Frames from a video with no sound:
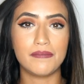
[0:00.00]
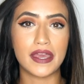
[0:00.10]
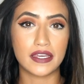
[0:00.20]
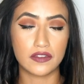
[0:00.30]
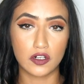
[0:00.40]

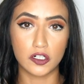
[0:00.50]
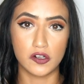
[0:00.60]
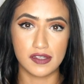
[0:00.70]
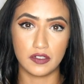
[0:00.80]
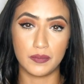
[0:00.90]
making the
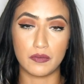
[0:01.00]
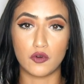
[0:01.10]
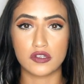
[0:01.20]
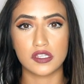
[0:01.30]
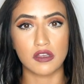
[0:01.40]
curls a little bit
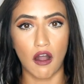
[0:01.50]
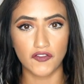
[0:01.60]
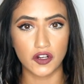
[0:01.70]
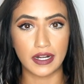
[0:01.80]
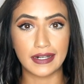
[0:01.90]
more
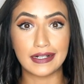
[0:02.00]
softer and